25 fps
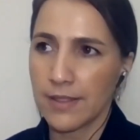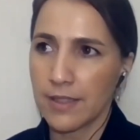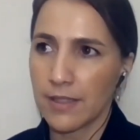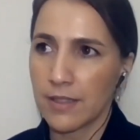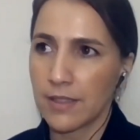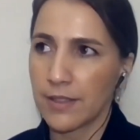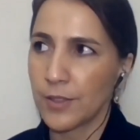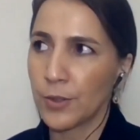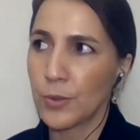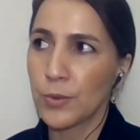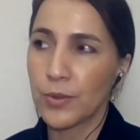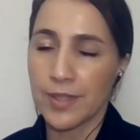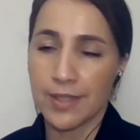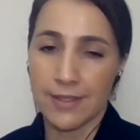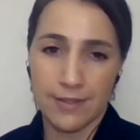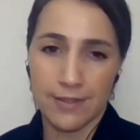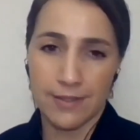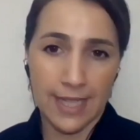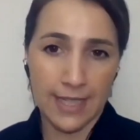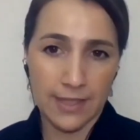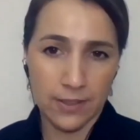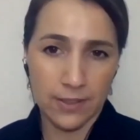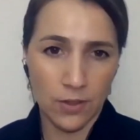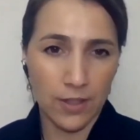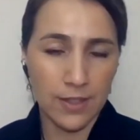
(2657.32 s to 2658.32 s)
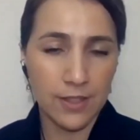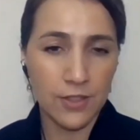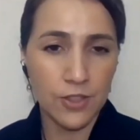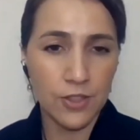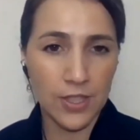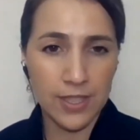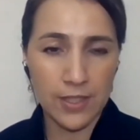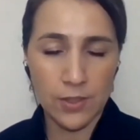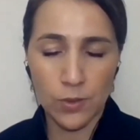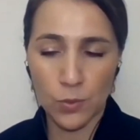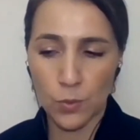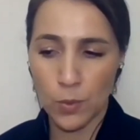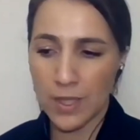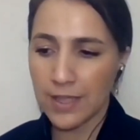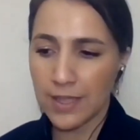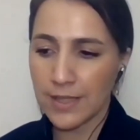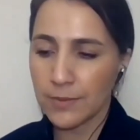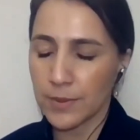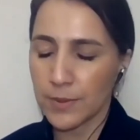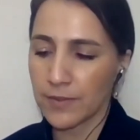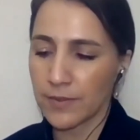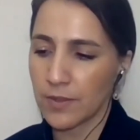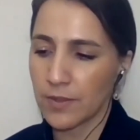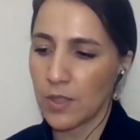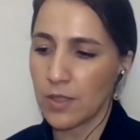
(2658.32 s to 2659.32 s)
are using technology as well.
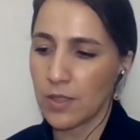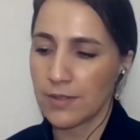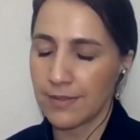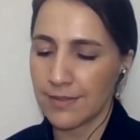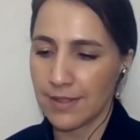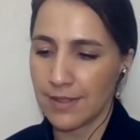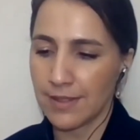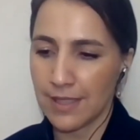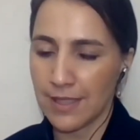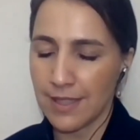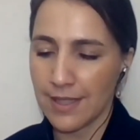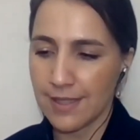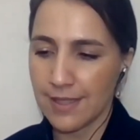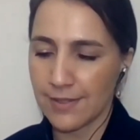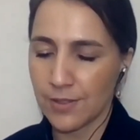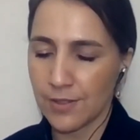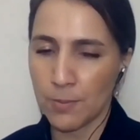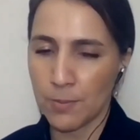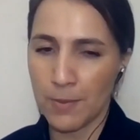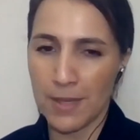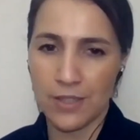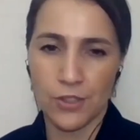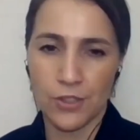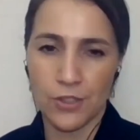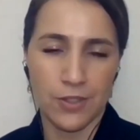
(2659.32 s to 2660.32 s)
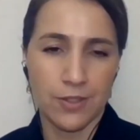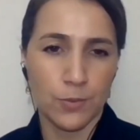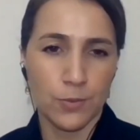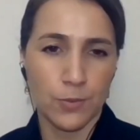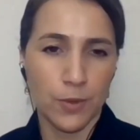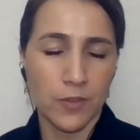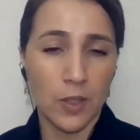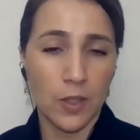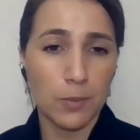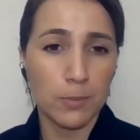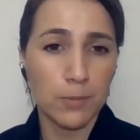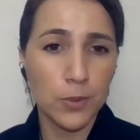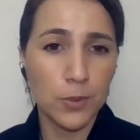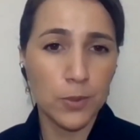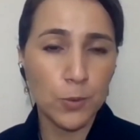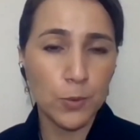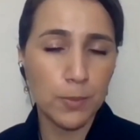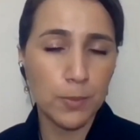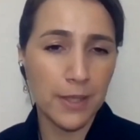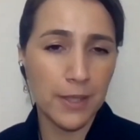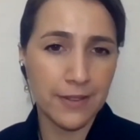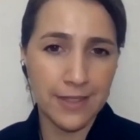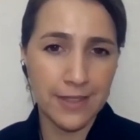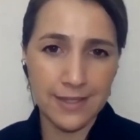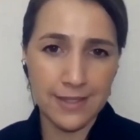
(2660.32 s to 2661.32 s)
We've got, as you mentioned, we've got
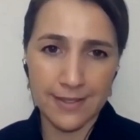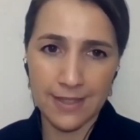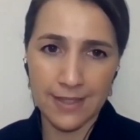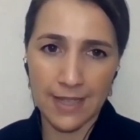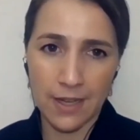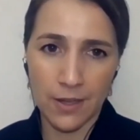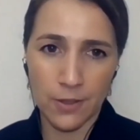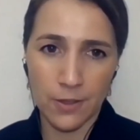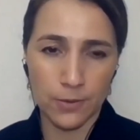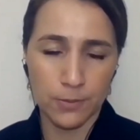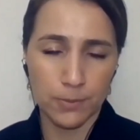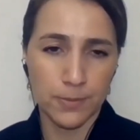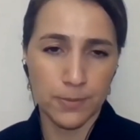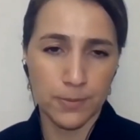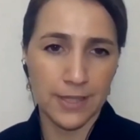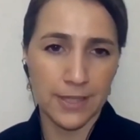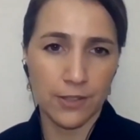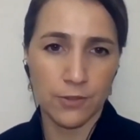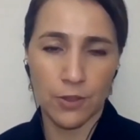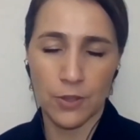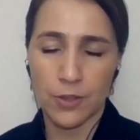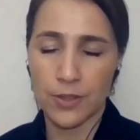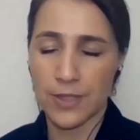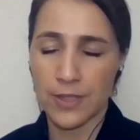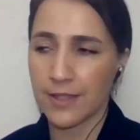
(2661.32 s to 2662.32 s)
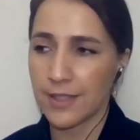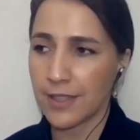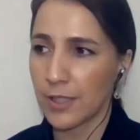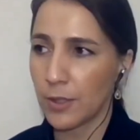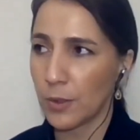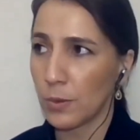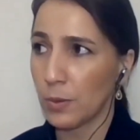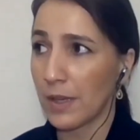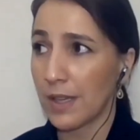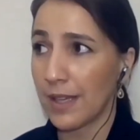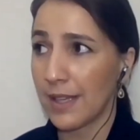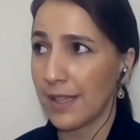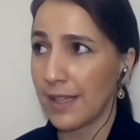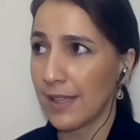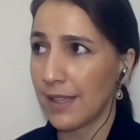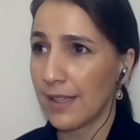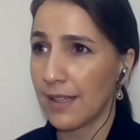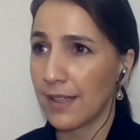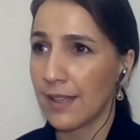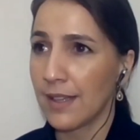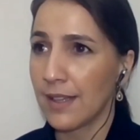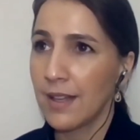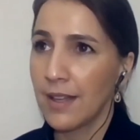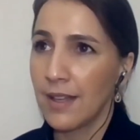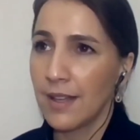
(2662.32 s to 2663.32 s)
blueberries now being grown in the
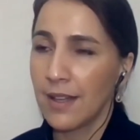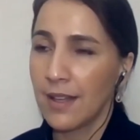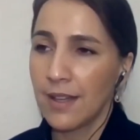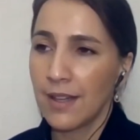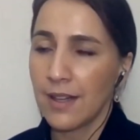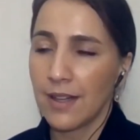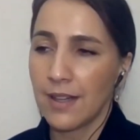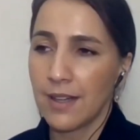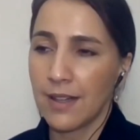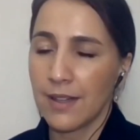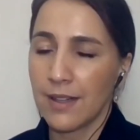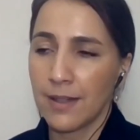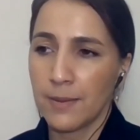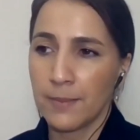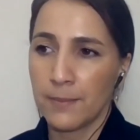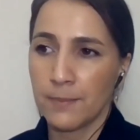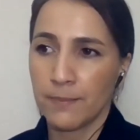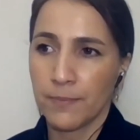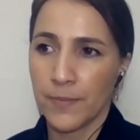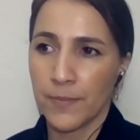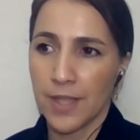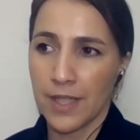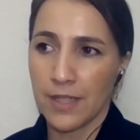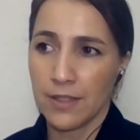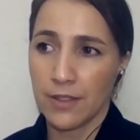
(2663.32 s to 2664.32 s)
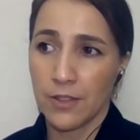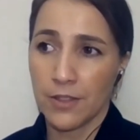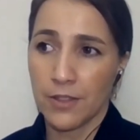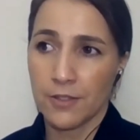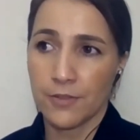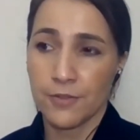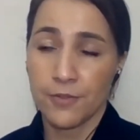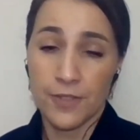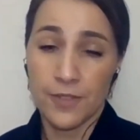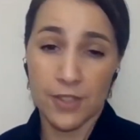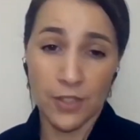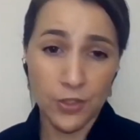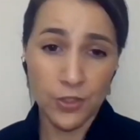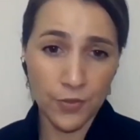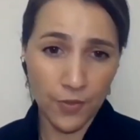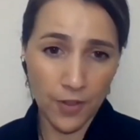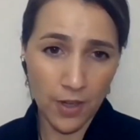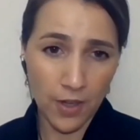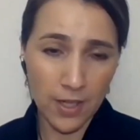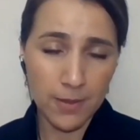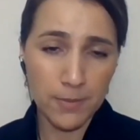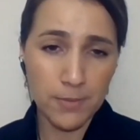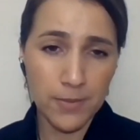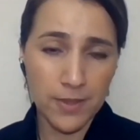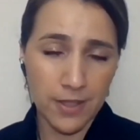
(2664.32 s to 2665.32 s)
UAE. A lot of fish
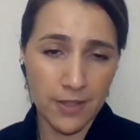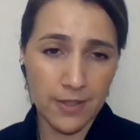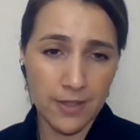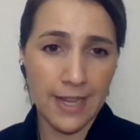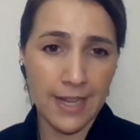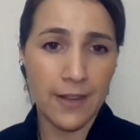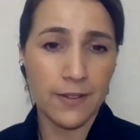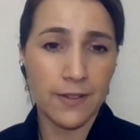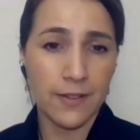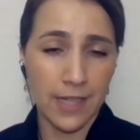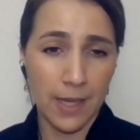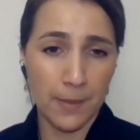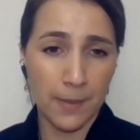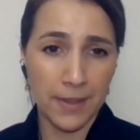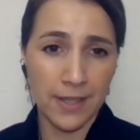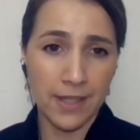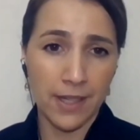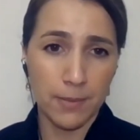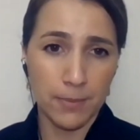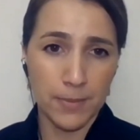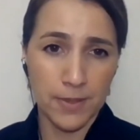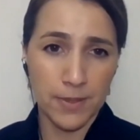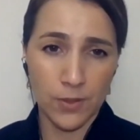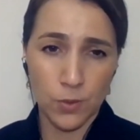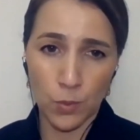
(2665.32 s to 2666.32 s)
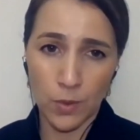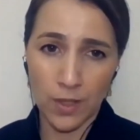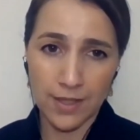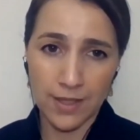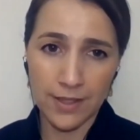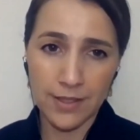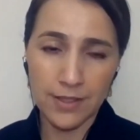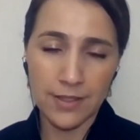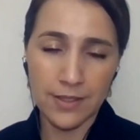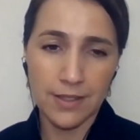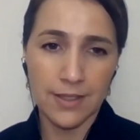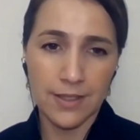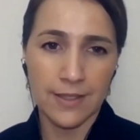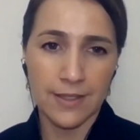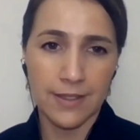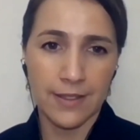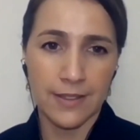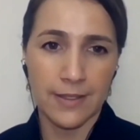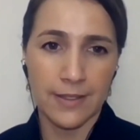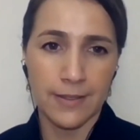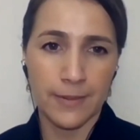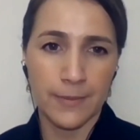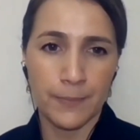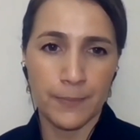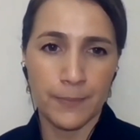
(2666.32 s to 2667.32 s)
farms are now coming up as well,
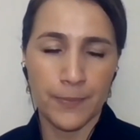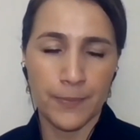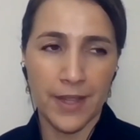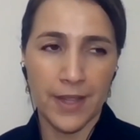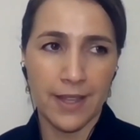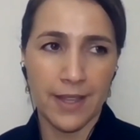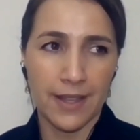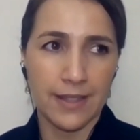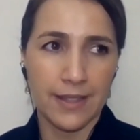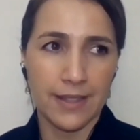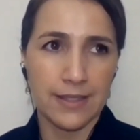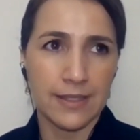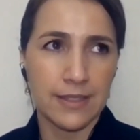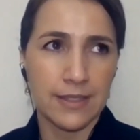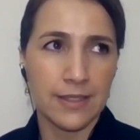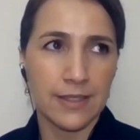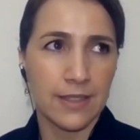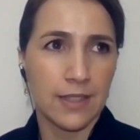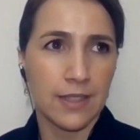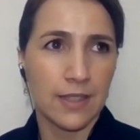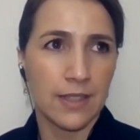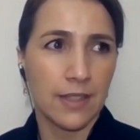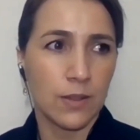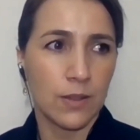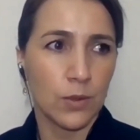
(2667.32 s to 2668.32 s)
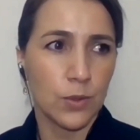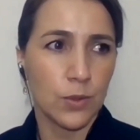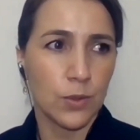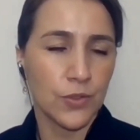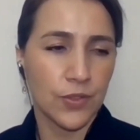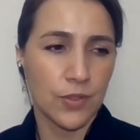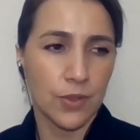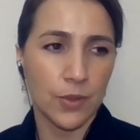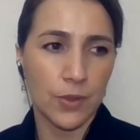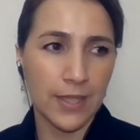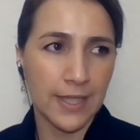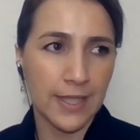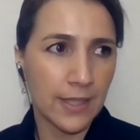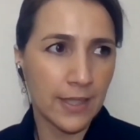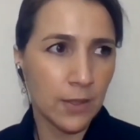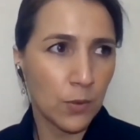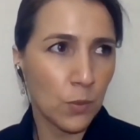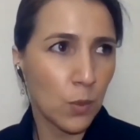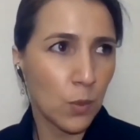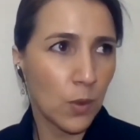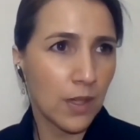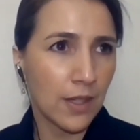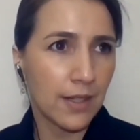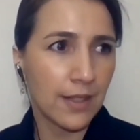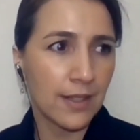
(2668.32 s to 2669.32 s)
and also
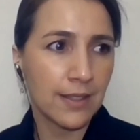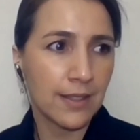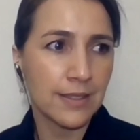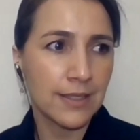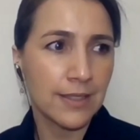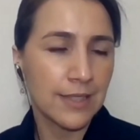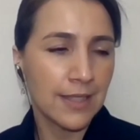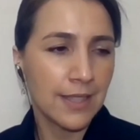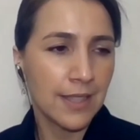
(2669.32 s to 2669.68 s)
quinoa,